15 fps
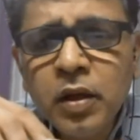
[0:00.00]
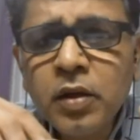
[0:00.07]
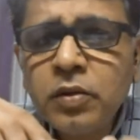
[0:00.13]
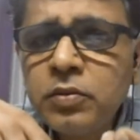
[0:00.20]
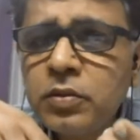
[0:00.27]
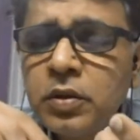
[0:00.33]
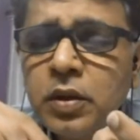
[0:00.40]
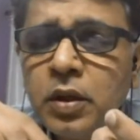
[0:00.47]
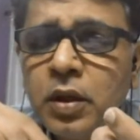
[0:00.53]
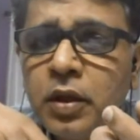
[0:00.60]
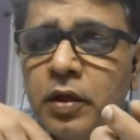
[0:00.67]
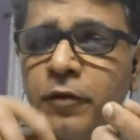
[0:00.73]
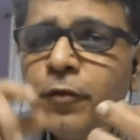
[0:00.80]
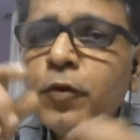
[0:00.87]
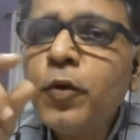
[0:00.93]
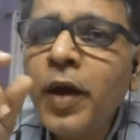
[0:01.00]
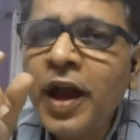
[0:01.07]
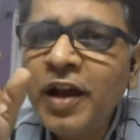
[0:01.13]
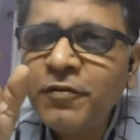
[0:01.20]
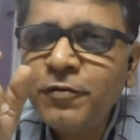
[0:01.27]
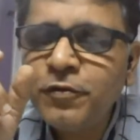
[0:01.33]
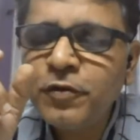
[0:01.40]
Now, if you
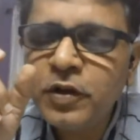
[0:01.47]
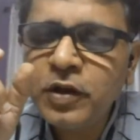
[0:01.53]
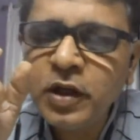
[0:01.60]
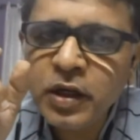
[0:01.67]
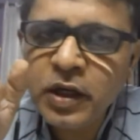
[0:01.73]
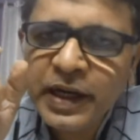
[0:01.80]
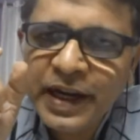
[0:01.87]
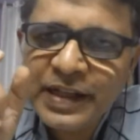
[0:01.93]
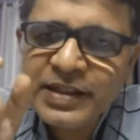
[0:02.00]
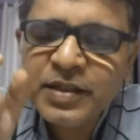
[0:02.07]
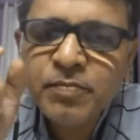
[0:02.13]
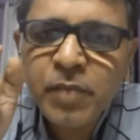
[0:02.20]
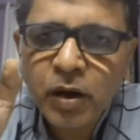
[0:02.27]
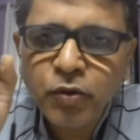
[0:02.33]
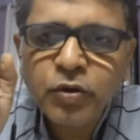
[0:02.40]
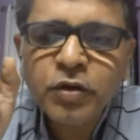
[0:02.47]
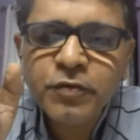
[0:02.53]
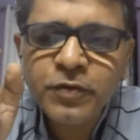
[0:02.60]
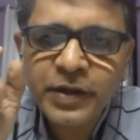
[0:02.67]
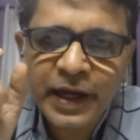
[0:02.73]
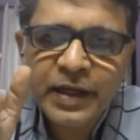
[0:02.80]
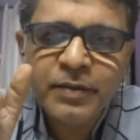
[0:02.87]
have less amount
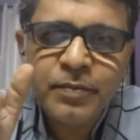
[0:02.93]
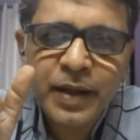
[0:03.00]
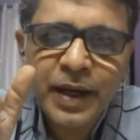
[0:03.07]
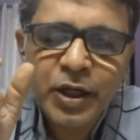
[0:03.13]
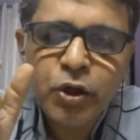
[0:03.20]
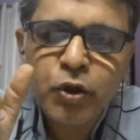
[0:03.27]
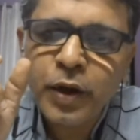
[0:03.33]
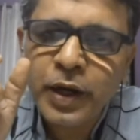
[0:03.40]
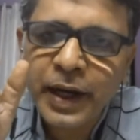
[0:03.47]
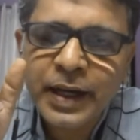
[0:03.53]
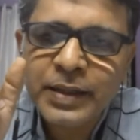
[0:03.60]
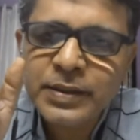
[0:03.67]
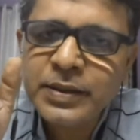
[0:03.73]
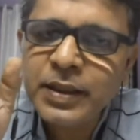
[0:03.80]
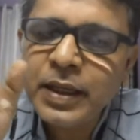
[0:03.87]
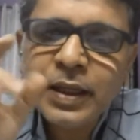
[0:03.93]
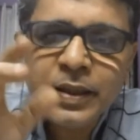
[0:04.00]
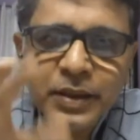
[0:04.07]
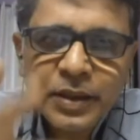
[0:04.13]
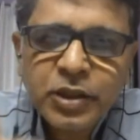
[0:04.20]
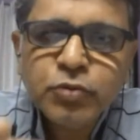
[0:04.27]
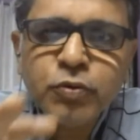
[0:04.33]
of time at your hands,
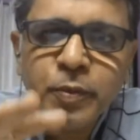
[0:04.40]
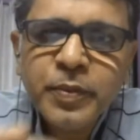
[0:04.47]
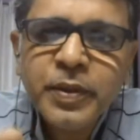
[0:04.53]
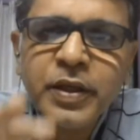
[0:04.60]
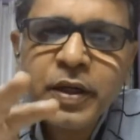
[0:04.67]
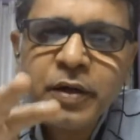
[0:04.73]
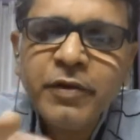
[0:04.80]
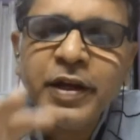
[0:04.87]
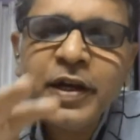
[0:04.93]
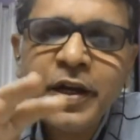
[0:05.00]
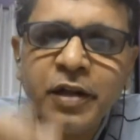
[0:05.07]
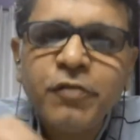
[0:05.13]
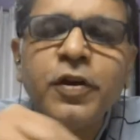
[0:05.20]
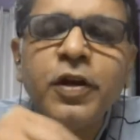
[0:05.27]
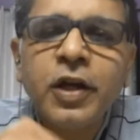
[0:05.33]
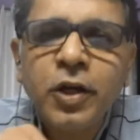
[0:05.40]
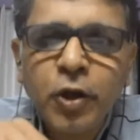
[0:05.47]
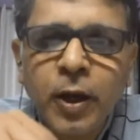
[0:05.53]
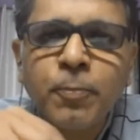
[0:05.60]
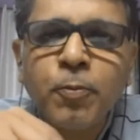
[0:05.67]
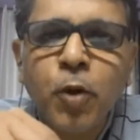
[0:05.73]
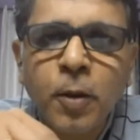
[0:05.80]
this would be a very
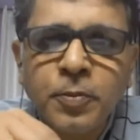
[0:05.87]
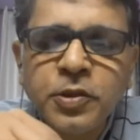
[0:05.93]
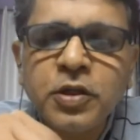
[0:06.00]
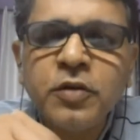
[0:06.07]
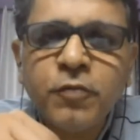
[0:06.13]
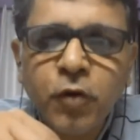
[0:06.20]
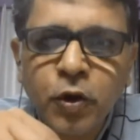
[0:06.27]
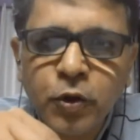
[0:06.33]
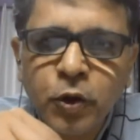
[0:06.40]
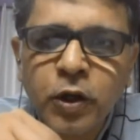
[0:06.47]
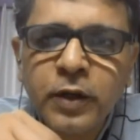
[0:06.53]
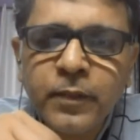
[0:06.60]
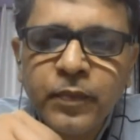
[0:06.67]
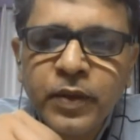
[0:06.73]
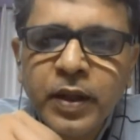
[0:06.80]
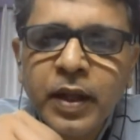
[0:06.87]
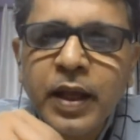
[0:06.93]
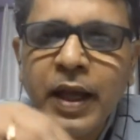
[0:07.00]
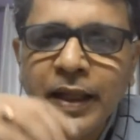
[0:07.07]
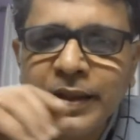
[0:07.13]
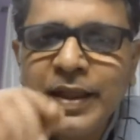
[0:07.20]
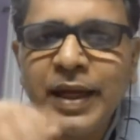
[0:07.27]
difficult option for you.
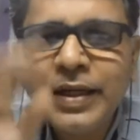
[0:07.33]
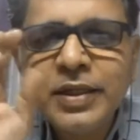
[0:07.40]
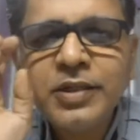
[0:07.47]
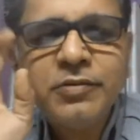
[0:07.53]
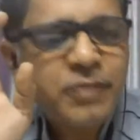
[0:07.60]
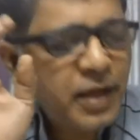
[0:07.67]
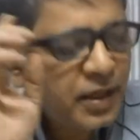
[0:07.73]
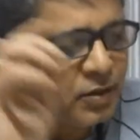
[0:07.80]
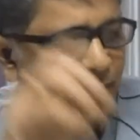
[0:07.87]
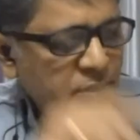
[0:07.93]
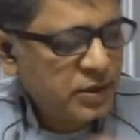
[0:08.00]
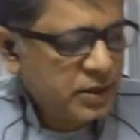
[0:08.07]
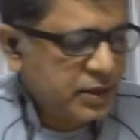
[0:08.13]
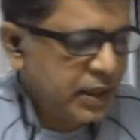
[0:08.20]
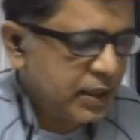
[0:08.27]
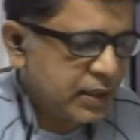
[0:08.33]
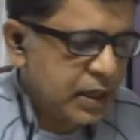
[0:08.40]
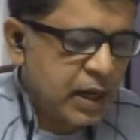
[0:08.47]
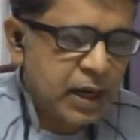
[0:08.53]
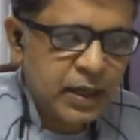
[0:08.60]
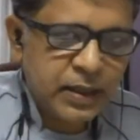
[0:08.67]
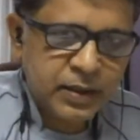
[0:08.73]
And that is why you'll see that
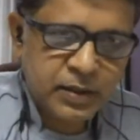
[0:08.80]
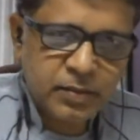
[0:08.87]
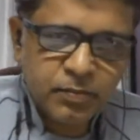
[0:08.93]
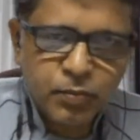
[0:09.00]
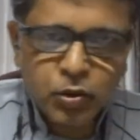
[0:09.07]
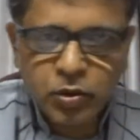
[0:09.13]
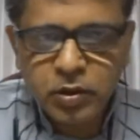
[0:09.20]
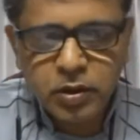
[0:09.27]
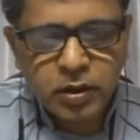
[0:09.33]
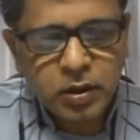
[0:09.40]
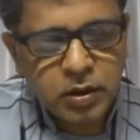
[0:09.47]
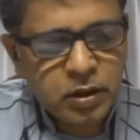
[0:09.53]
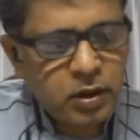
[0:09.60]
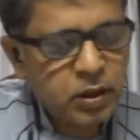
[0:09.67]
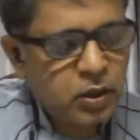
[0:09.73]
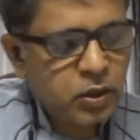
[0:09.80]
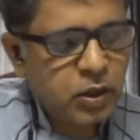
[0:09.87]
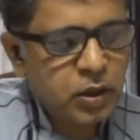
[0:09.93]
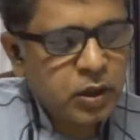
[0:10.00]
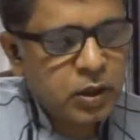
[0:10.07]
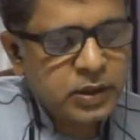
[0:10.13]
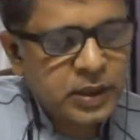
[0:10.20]
hard book
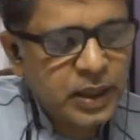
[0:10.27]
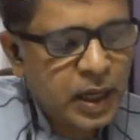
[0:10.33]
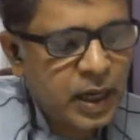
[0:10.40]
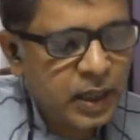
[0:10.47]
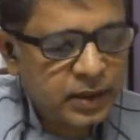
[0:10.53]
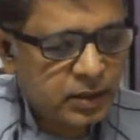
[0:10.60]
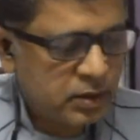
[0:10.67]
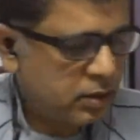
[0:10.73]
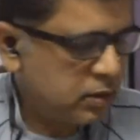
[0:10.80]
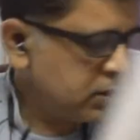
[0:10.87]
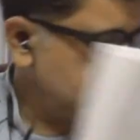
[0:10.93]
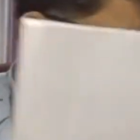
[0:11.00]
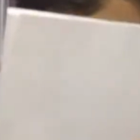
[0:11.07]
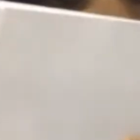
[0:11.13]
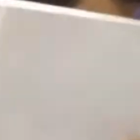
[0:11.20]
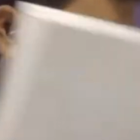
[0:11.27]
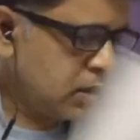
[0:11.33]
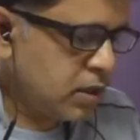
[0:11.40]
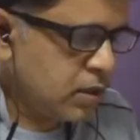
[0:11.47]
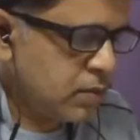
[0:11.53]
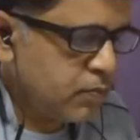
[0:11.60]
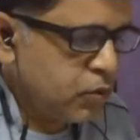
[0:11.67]
or say hard book
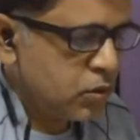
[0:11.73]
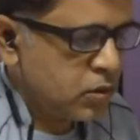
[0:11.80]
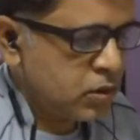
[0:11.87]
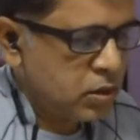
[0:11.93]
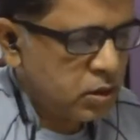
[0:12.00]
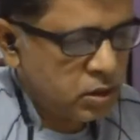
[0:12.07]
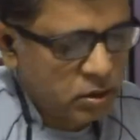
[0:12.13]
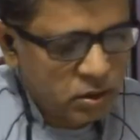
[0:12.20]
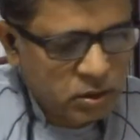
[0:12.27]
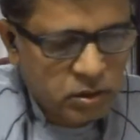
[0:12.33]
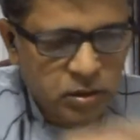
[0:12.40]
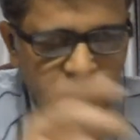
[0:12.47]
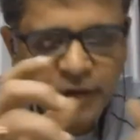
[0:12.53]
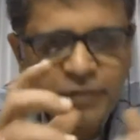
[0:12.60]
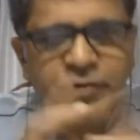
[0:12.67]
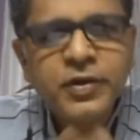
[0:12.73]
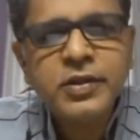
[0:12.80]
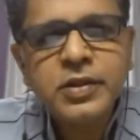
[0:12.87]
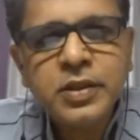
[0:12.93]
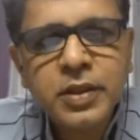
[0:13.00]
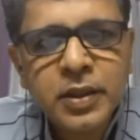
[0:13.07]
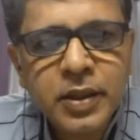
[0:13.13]

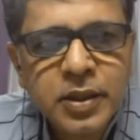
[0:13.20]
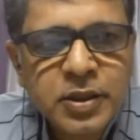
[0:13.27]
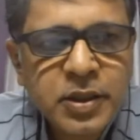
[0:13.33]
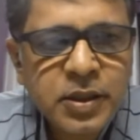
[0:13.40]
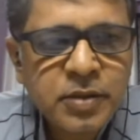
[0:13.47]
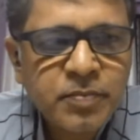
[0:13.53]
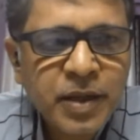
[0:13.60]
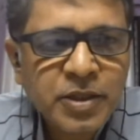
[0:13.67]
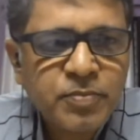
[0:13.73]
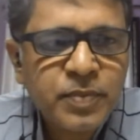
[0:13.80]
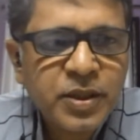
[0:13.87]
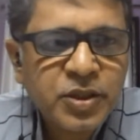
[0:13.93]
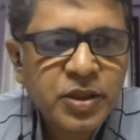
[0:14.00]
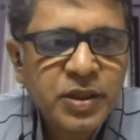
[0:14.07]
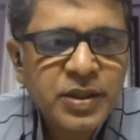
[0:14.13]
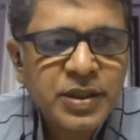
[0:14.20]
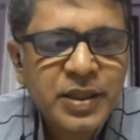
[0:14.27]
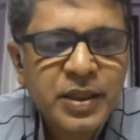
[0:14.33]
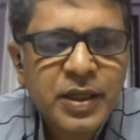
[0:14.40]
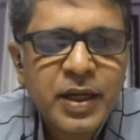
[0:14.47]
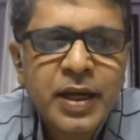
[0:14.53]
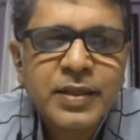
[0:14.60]
referencing is much
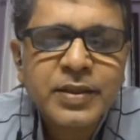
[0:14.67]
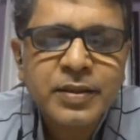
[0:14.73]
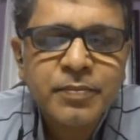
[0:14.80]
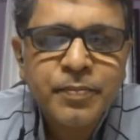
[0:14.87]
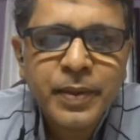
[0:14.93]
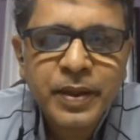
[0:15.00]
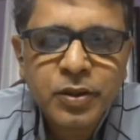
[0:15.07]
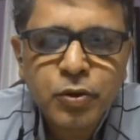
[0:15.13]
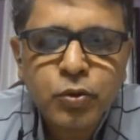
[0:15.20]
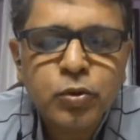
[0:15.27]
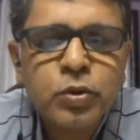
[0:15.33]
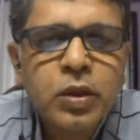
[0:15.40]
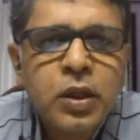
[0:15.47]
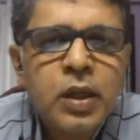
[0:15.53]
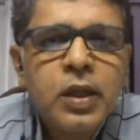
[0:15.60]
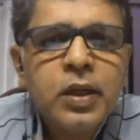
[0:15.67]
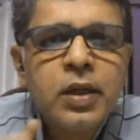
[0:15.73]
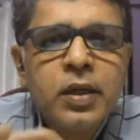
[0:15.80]
easier as compared to